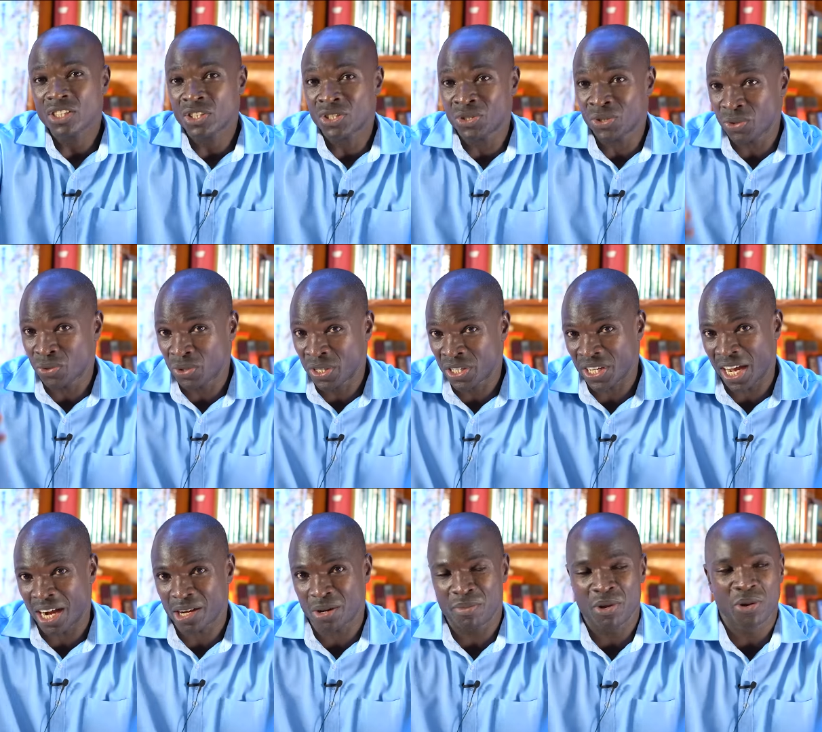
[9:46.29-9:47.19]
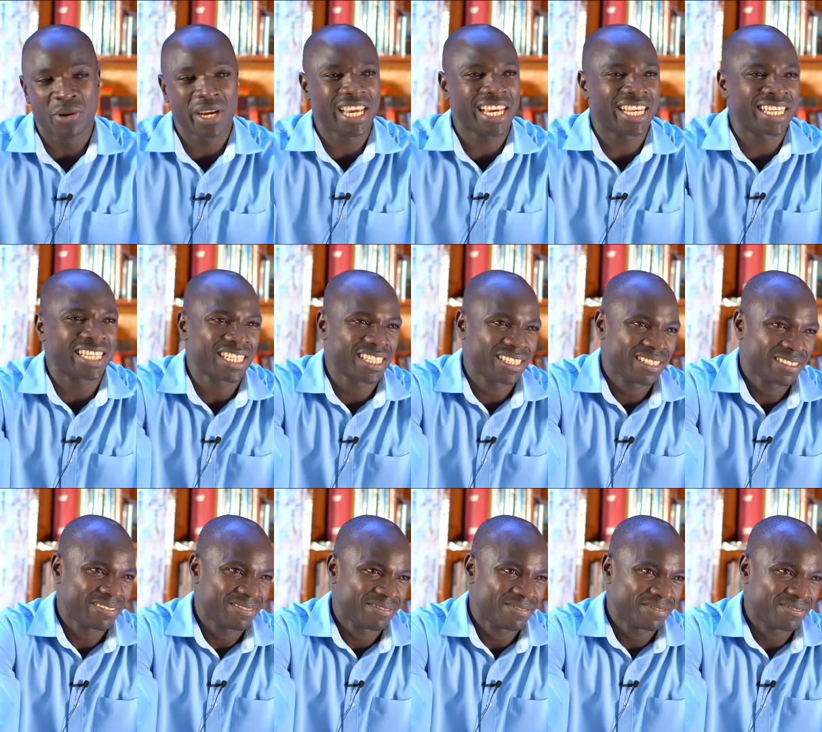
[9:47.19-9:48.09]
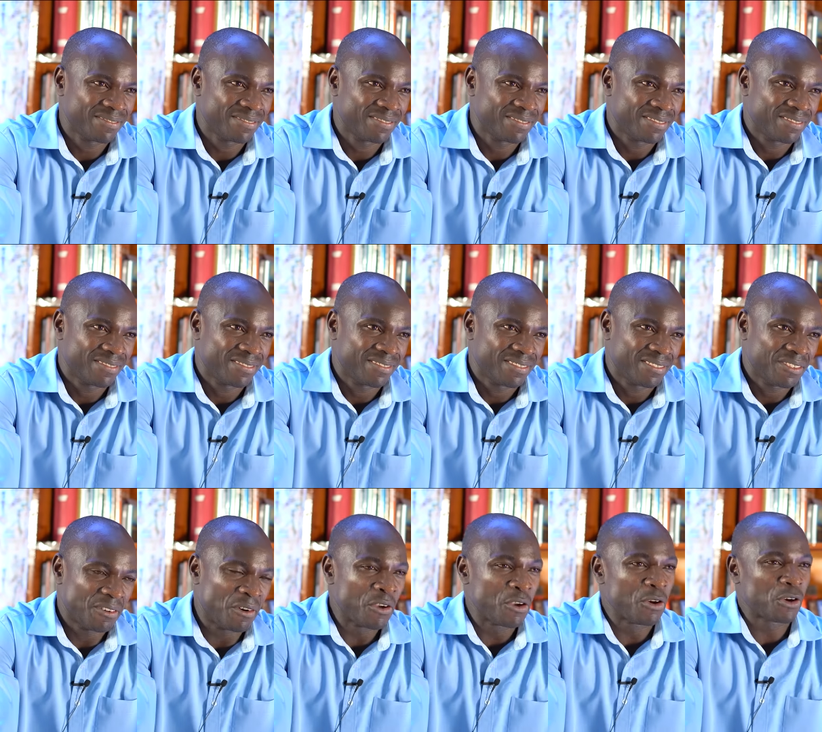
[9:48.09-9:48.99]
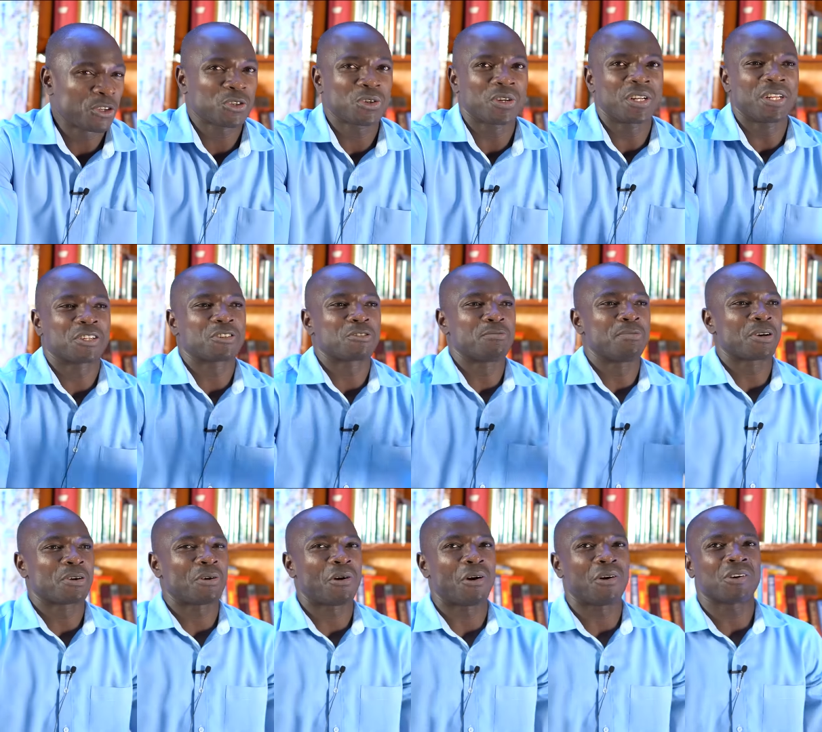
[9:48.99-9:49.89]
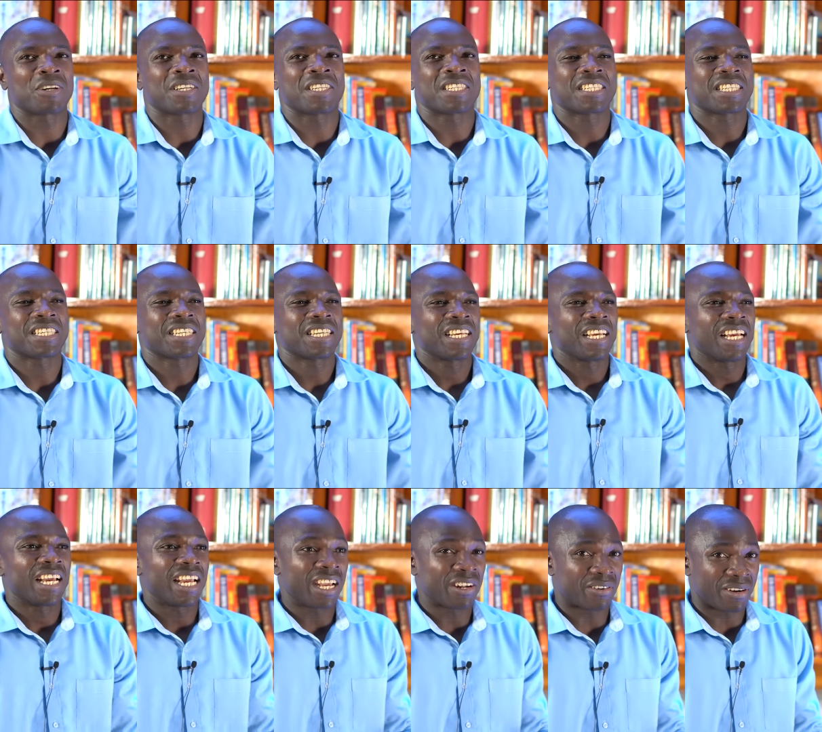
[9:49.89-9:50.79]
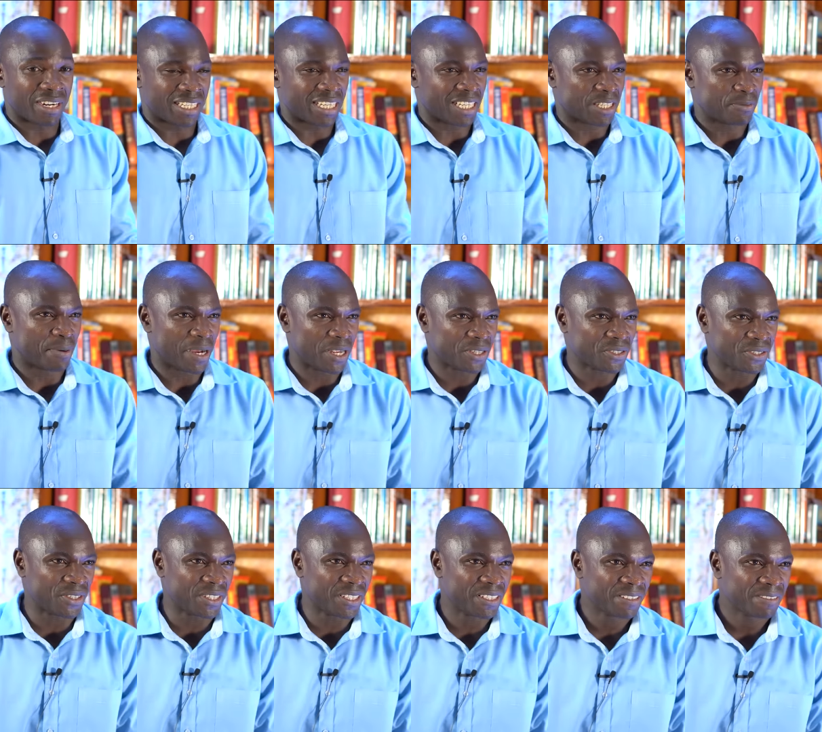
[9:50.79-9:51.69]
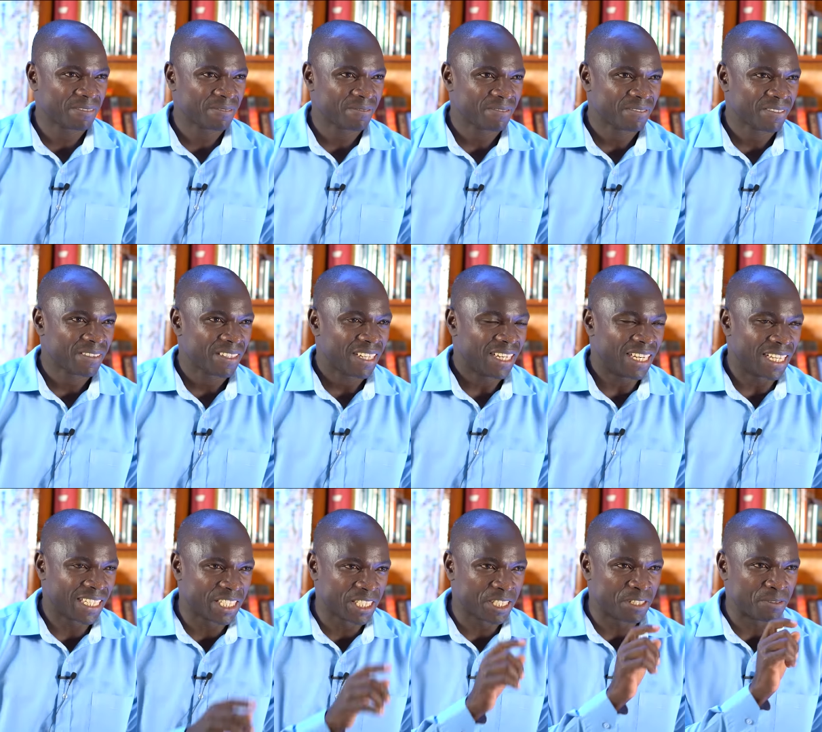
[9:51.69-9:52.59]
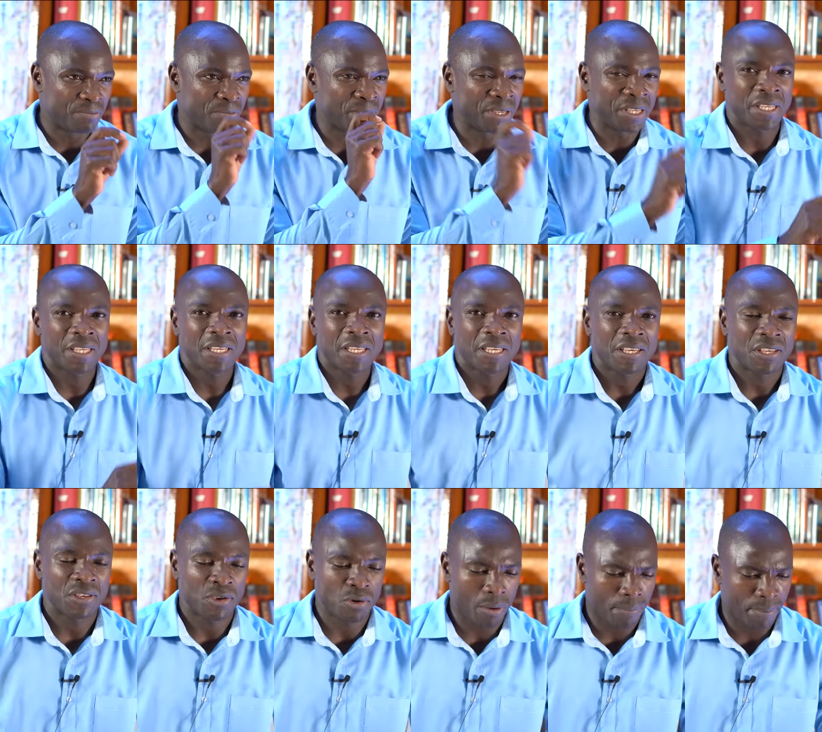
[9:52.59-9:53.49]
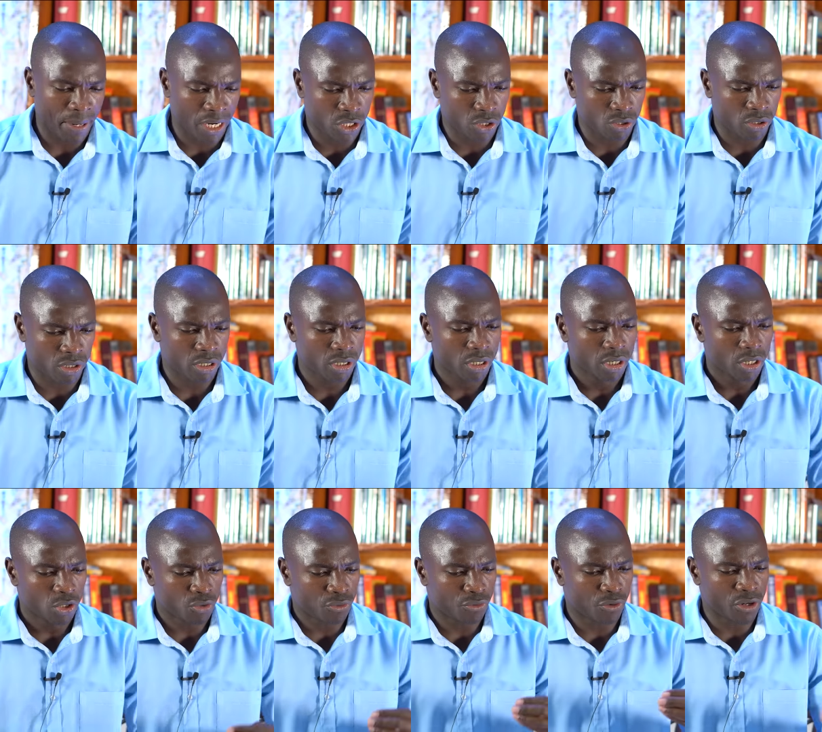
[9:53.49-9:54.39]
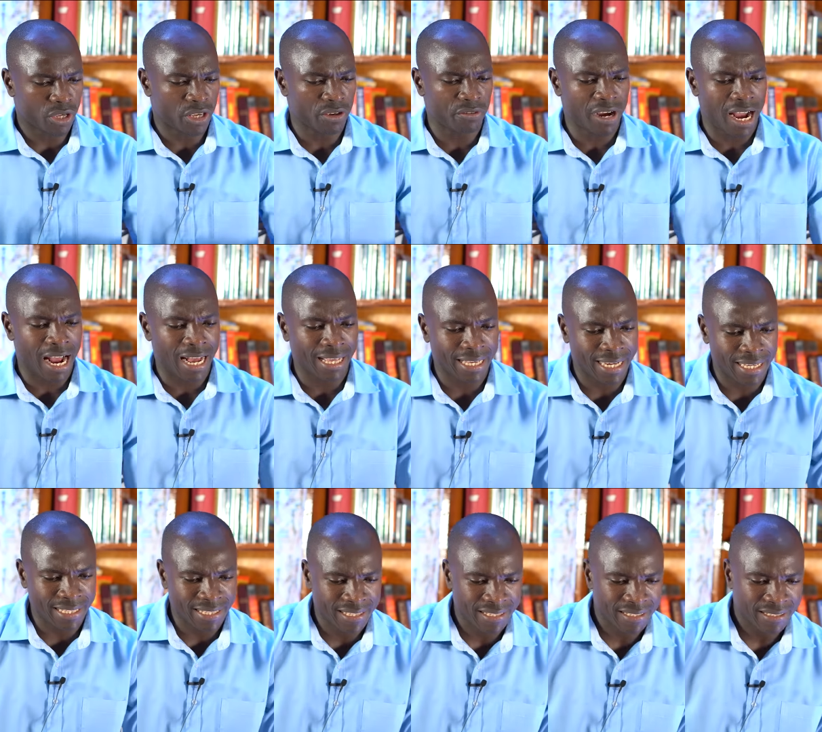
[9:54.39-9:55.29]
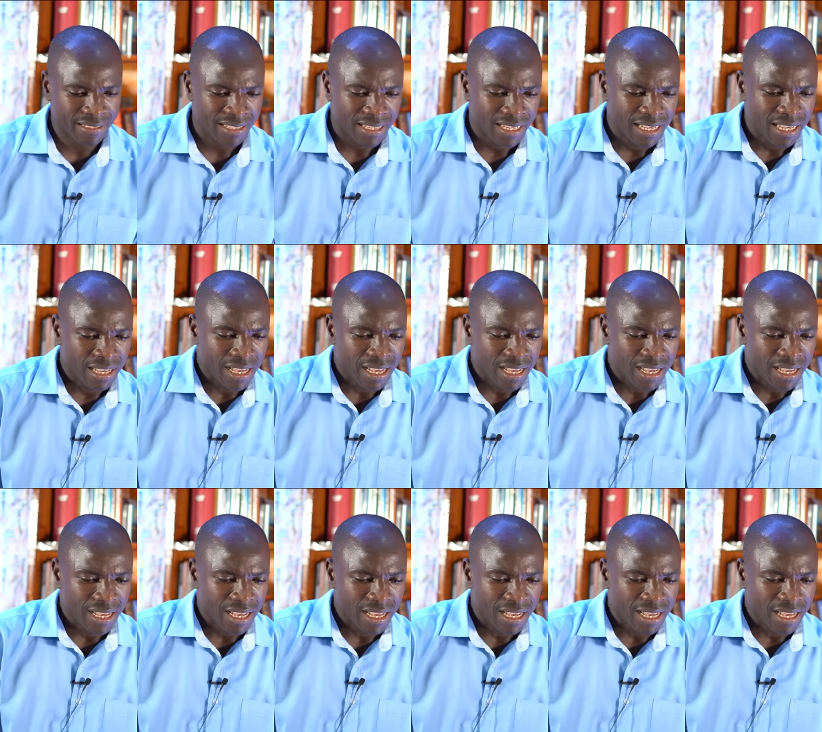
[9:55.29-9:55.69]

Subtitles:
Do you desire to be wicked? Or you also need to be called a righteous person? Let it be your passion to forgive others.